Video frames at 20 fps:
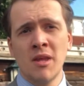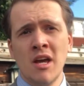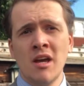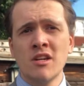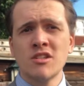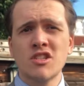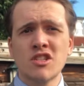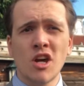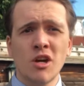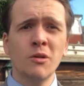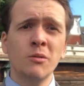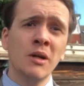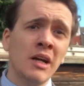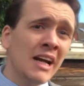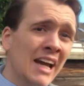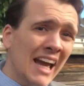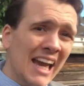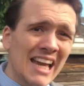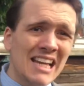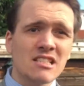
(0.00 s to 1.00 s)
So
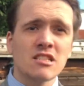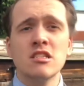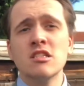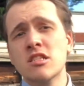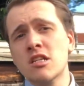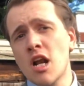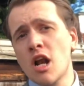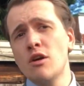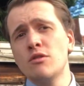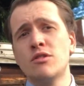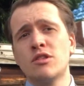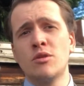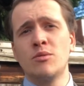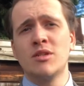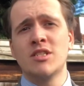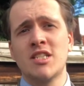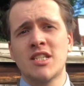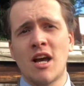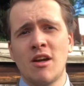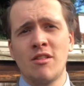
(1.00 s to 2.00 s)
it's as close to a
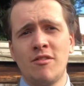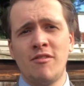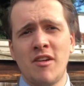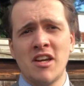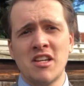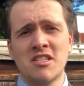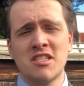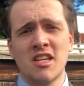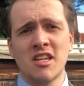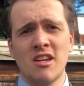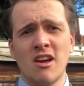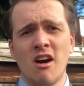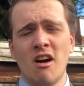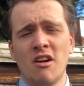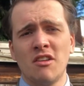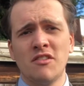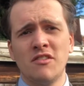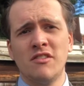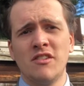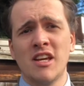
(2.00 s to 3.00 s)
south-facing
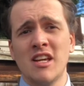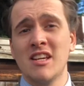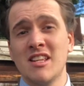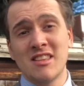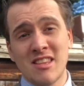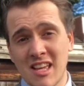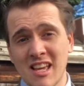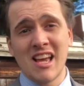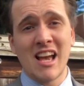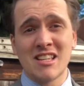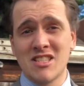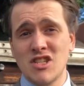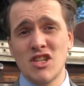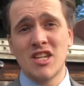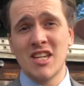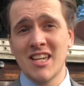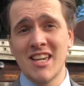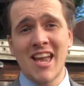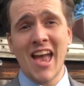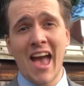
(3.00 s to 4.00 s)
garden as you
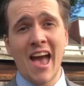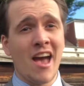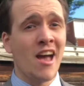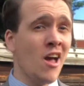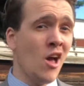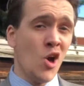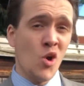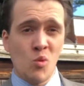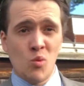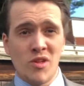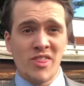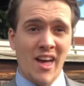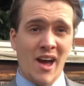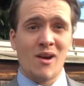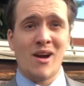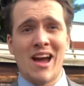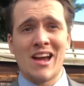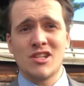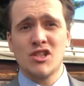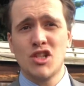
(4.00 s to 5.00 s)
can get without
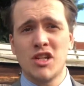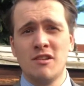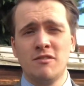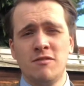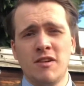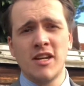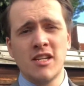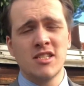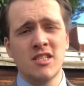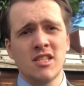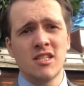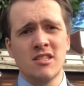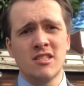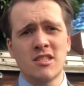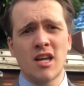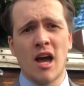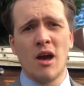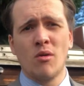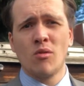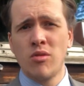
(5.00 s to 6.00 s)
actually facing
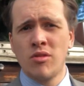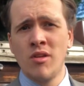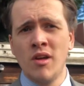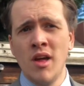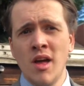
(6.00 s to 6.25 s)
south.